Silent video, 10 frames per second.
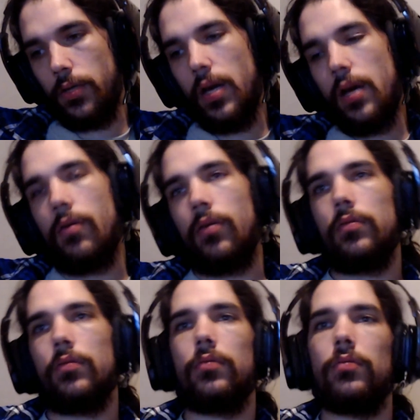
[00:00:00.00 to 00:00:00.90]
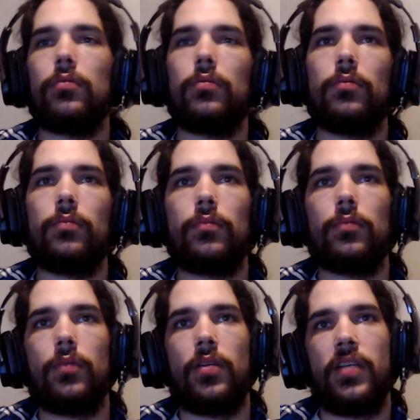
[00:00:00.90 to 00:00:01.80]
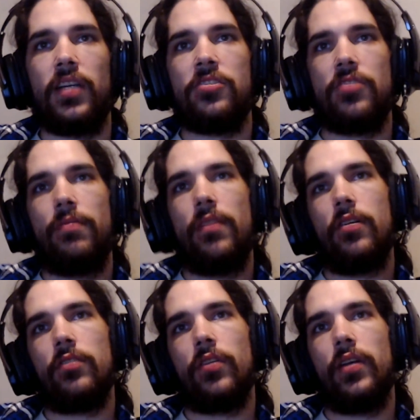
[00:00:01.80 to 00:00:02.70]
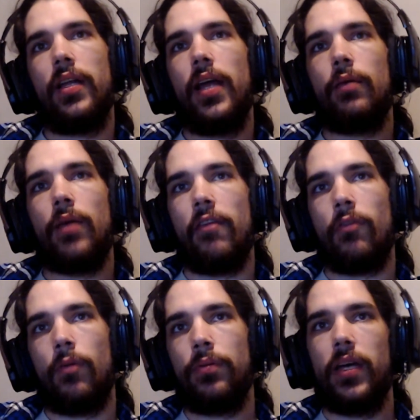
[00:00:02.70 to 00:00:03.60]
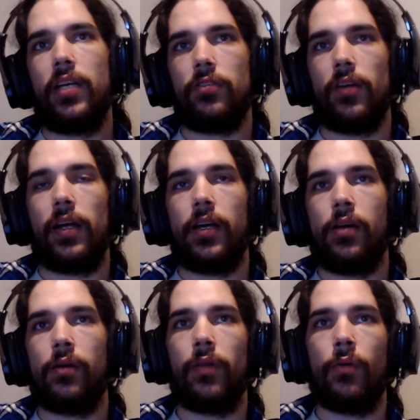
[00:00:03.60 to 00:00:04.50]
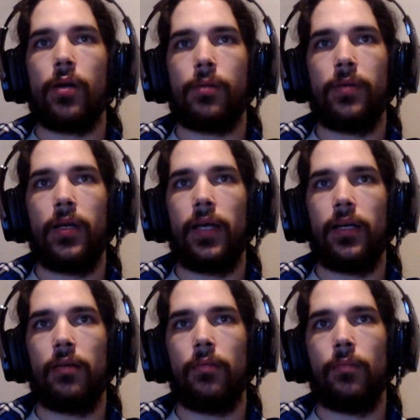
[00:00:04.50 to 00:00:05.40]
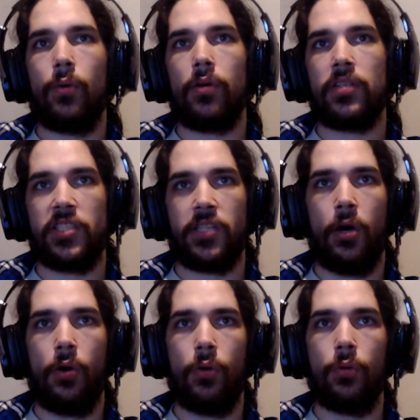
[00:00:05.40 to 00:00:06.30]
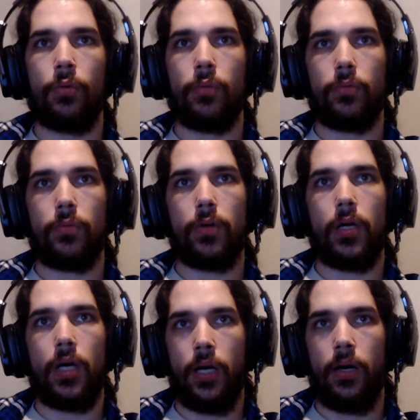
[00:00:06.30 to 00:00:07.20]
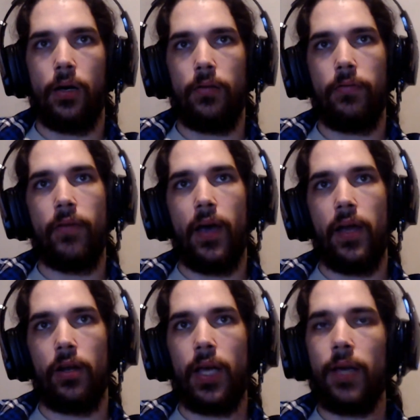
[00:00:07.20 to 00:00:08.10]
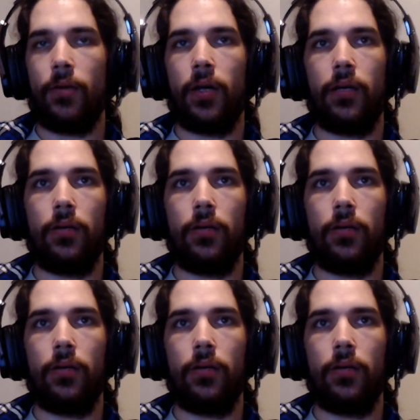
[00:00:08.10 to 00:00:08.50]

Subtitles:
Well, it's like Street Fighter is really like what everyone plays right now if they want to play like a more slow fighter game, right?